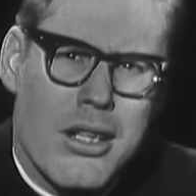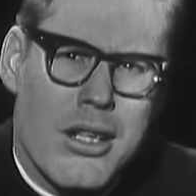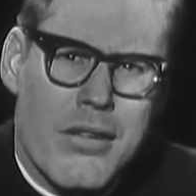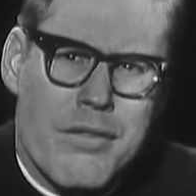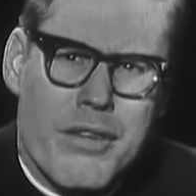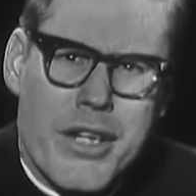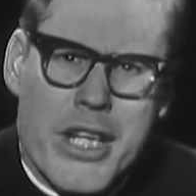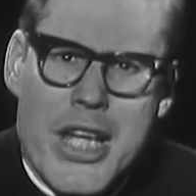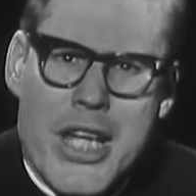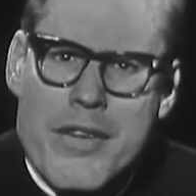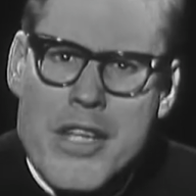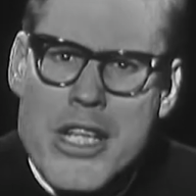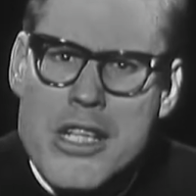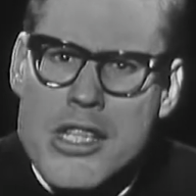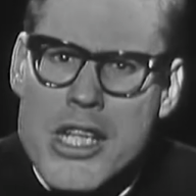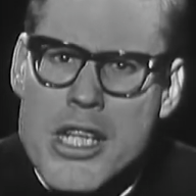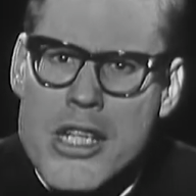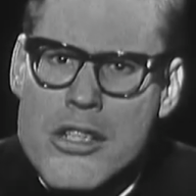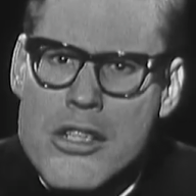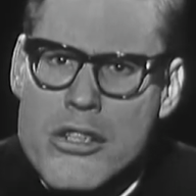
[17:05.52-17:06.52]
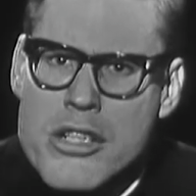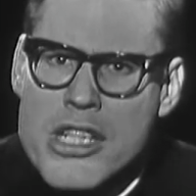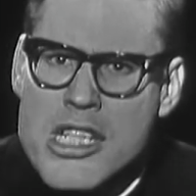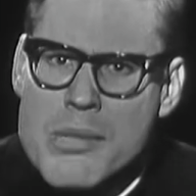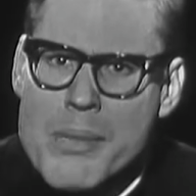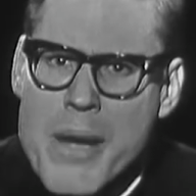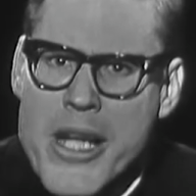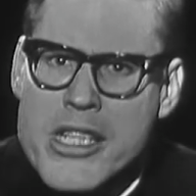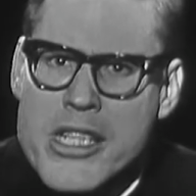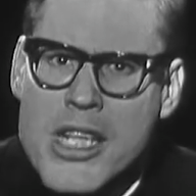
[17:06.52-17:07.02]
forgiving sins or
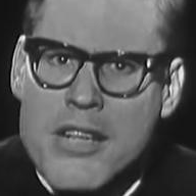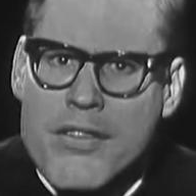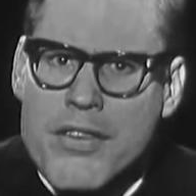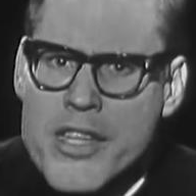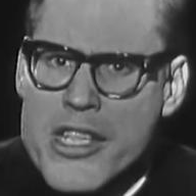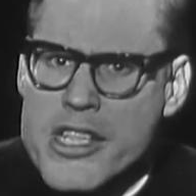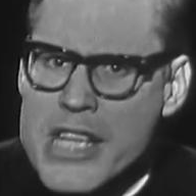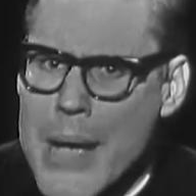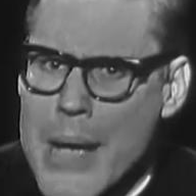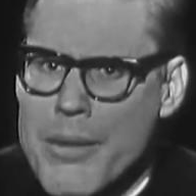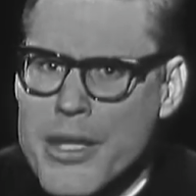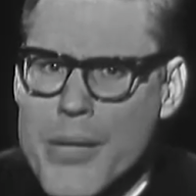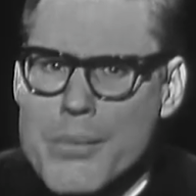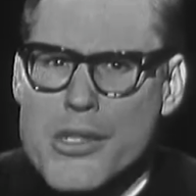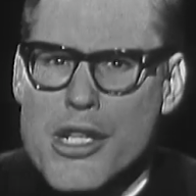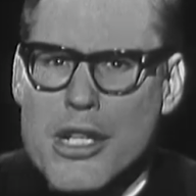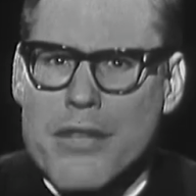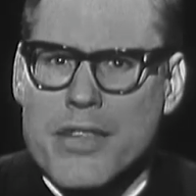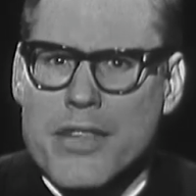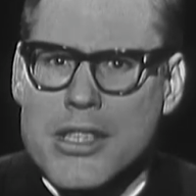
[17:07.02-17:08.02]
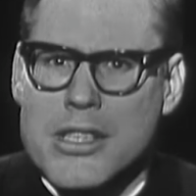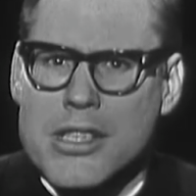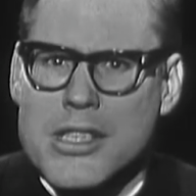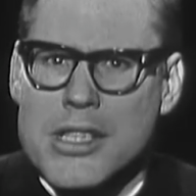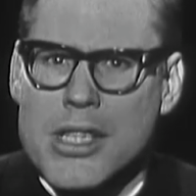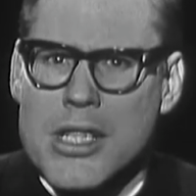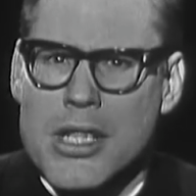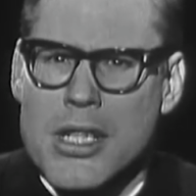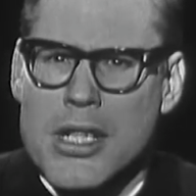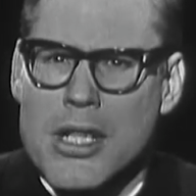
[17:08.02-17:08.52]
dispensing from the Sabbath observance,
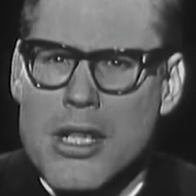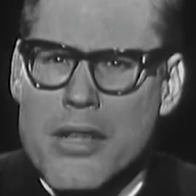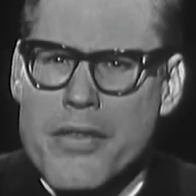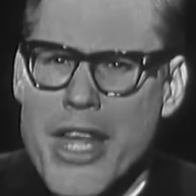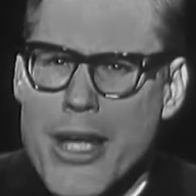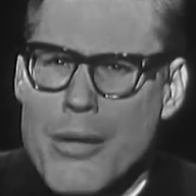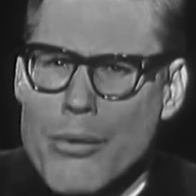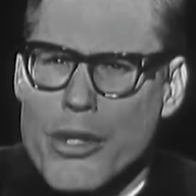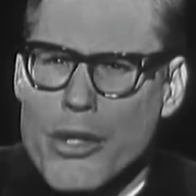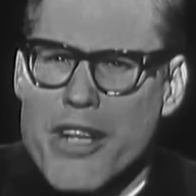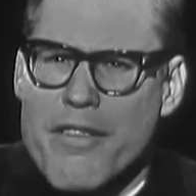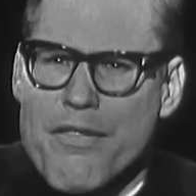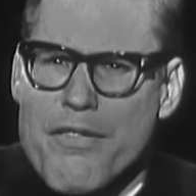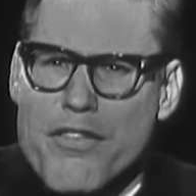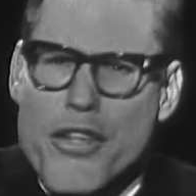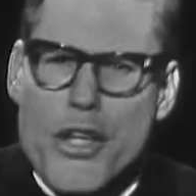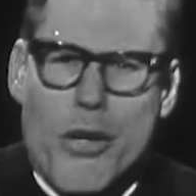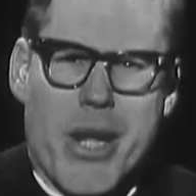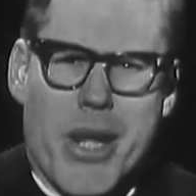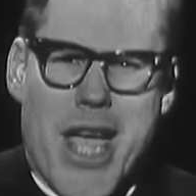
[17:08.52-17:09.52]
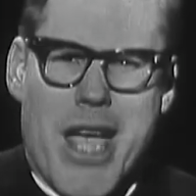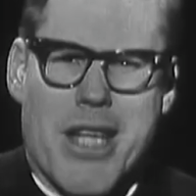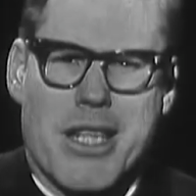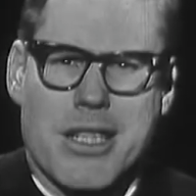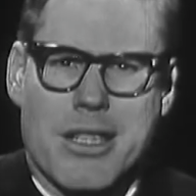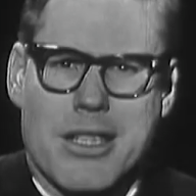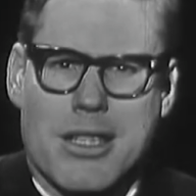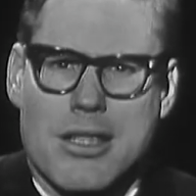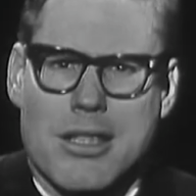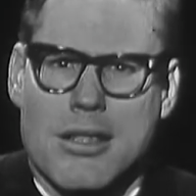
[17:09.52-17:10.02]
they were infuriated.
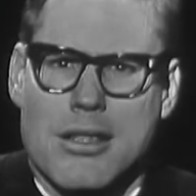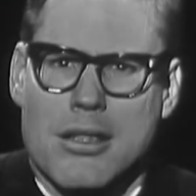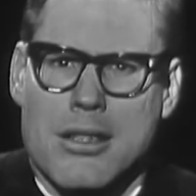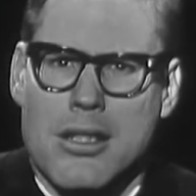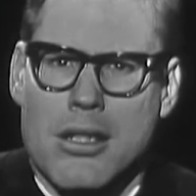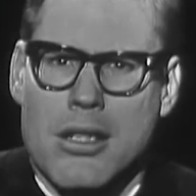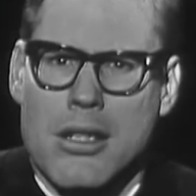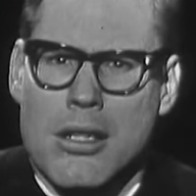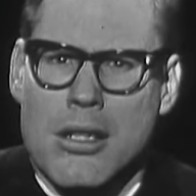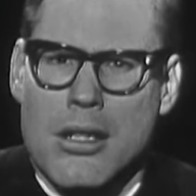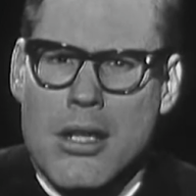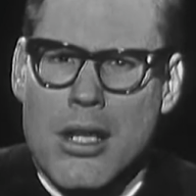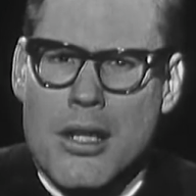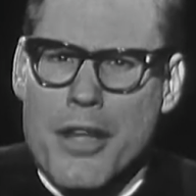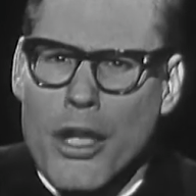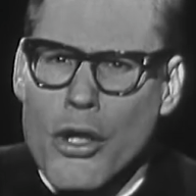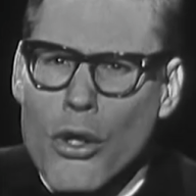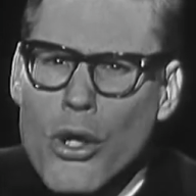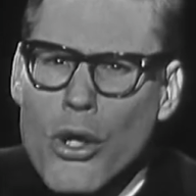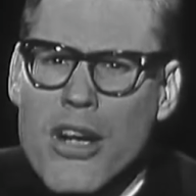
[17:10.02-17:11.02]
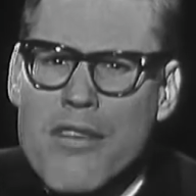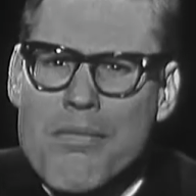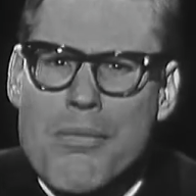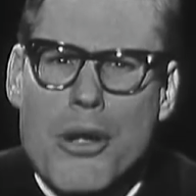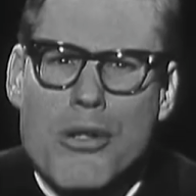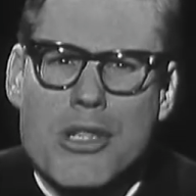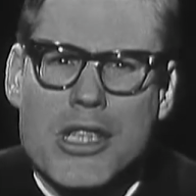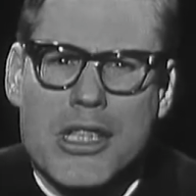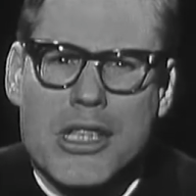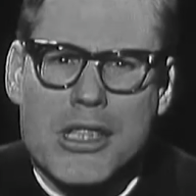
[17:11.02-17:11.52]
The law of
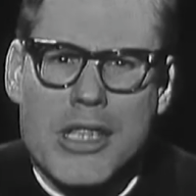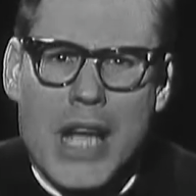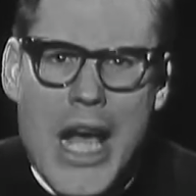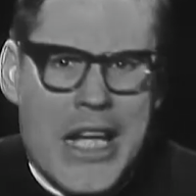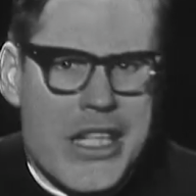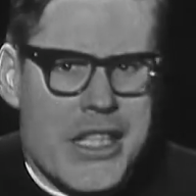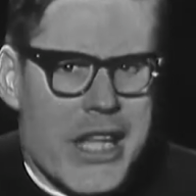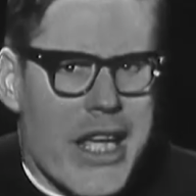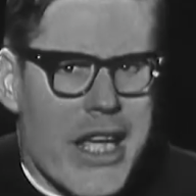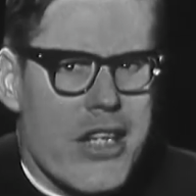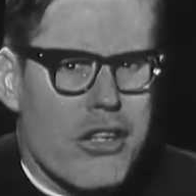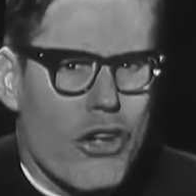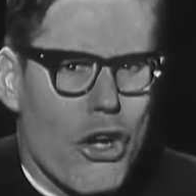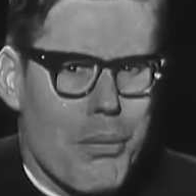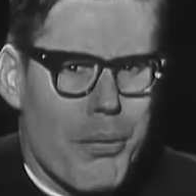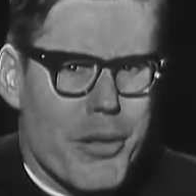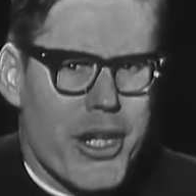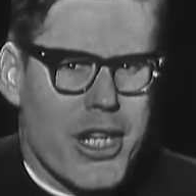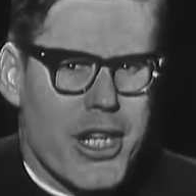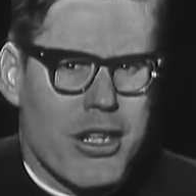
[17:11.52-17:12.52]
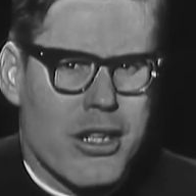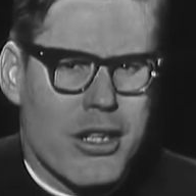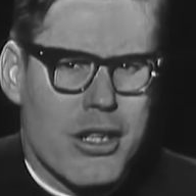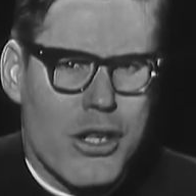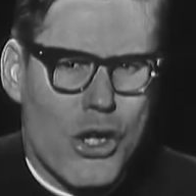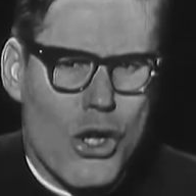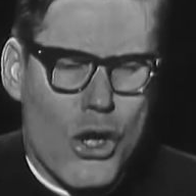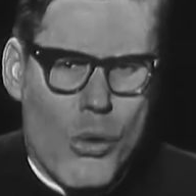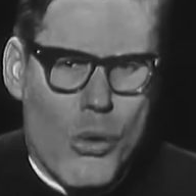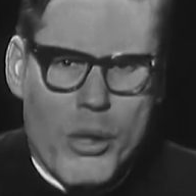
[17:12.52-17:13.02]
Moses, as they interpreted,
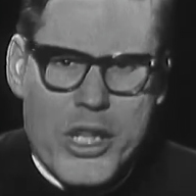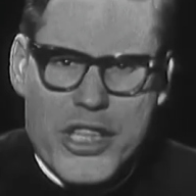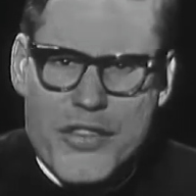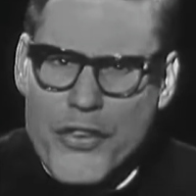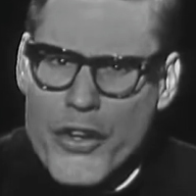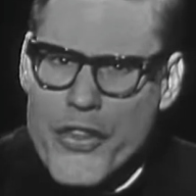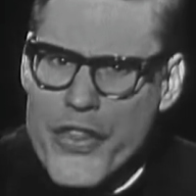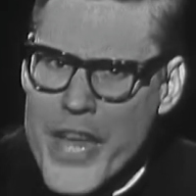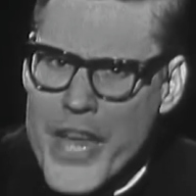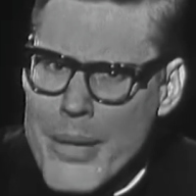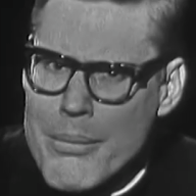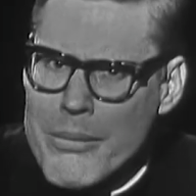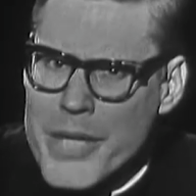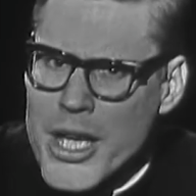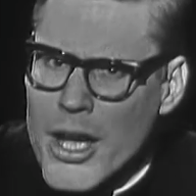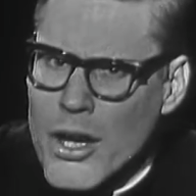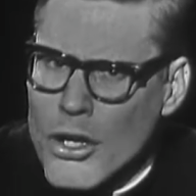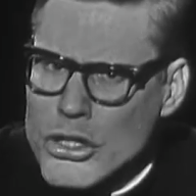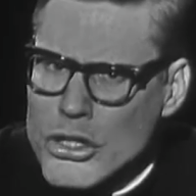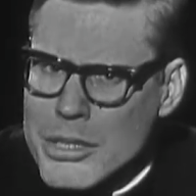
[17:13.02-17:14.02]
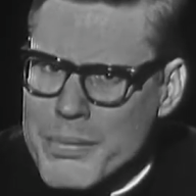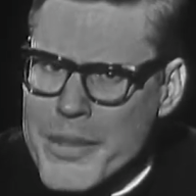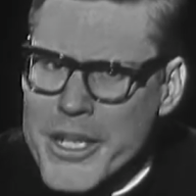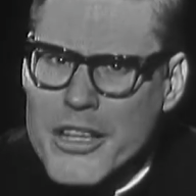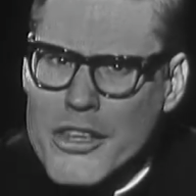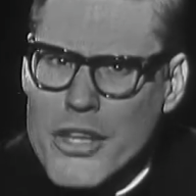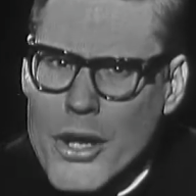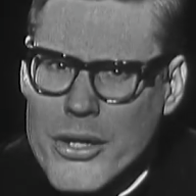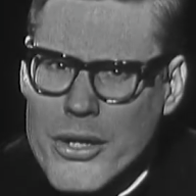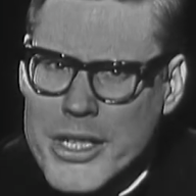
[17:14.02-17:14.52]
was for them the ultimate
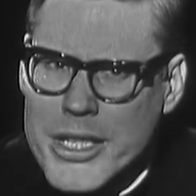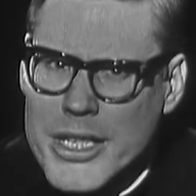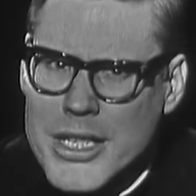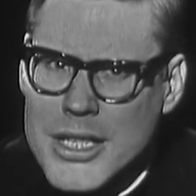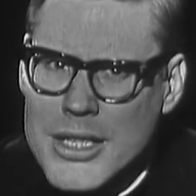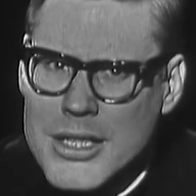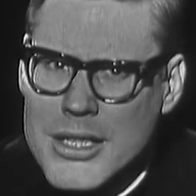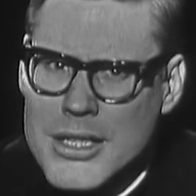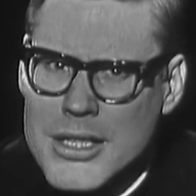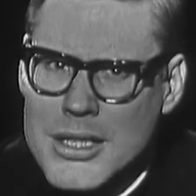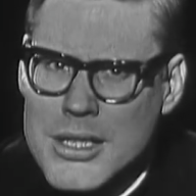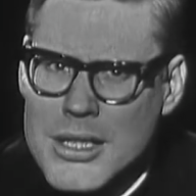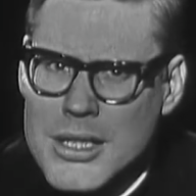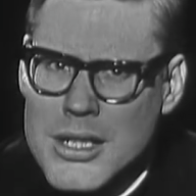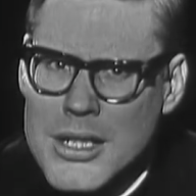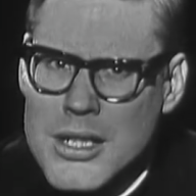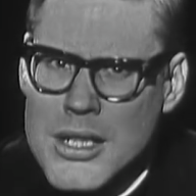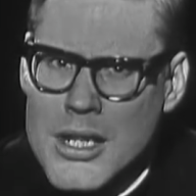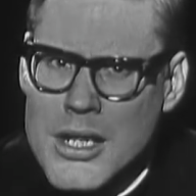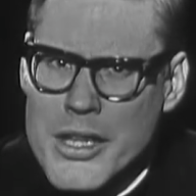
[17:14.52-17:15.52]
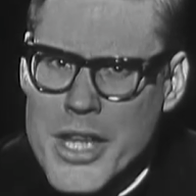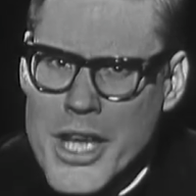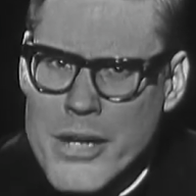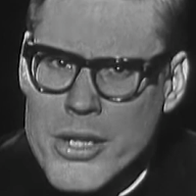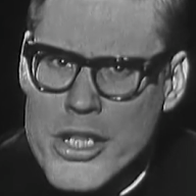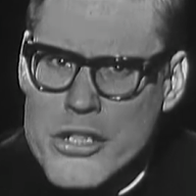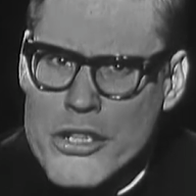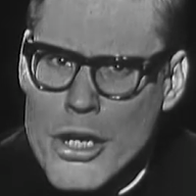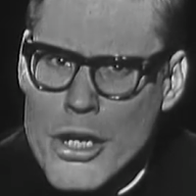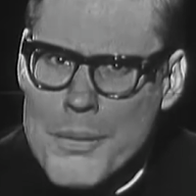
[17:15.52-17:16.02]
authority. Their
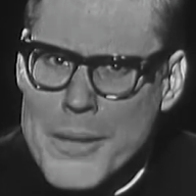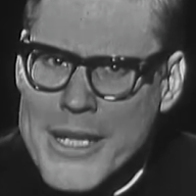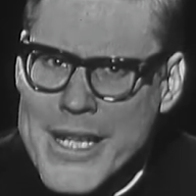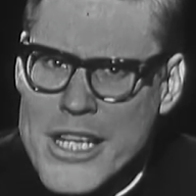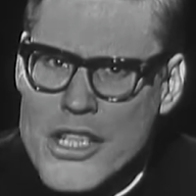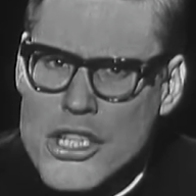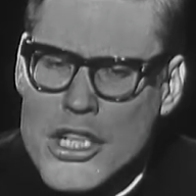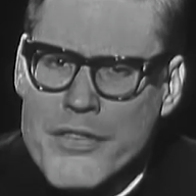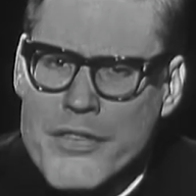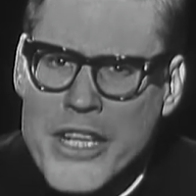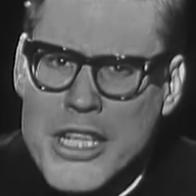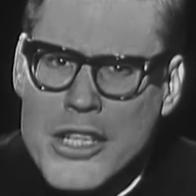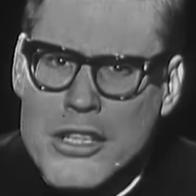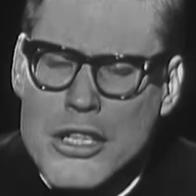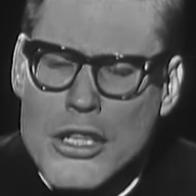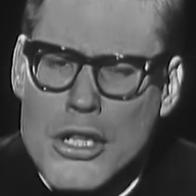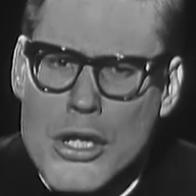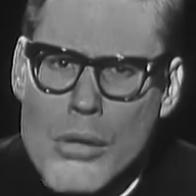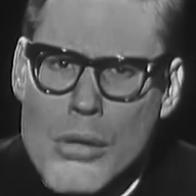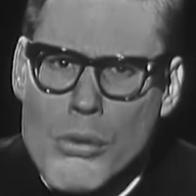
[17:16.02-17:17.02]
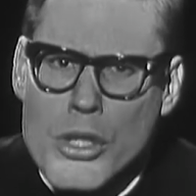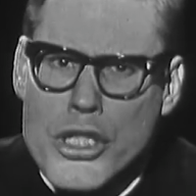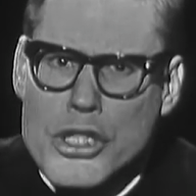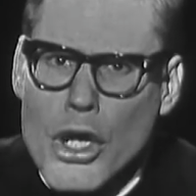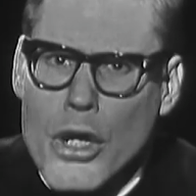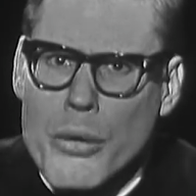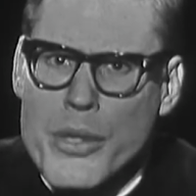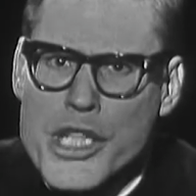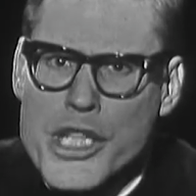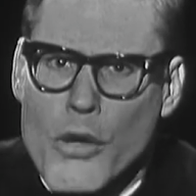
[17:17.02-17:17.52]
interpretation of it was
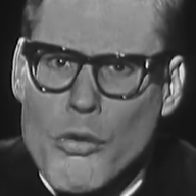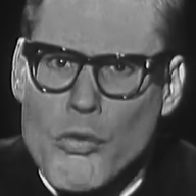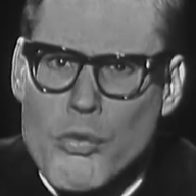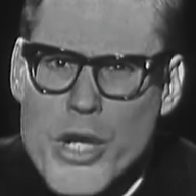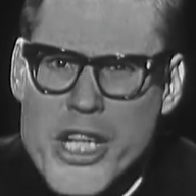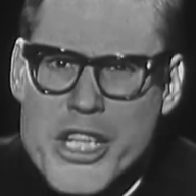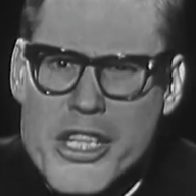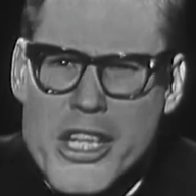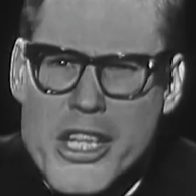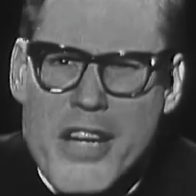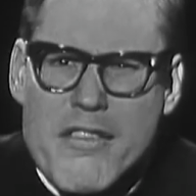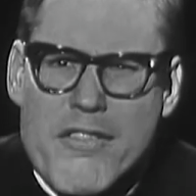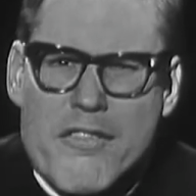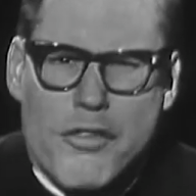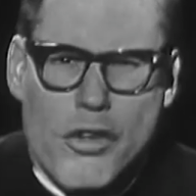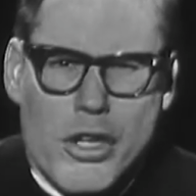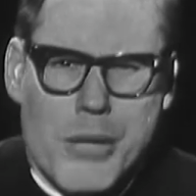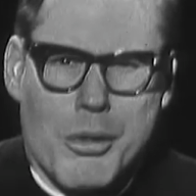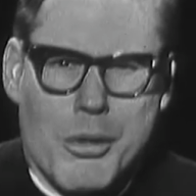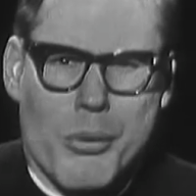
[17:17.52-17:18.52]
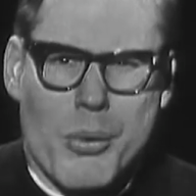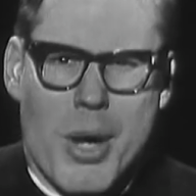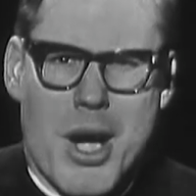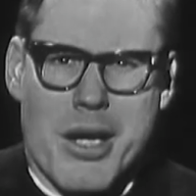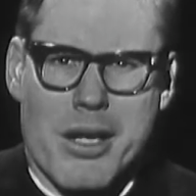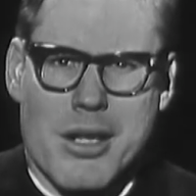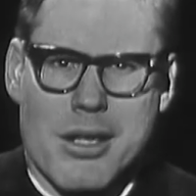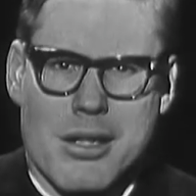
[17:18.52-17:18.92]
always a rigid and formal one.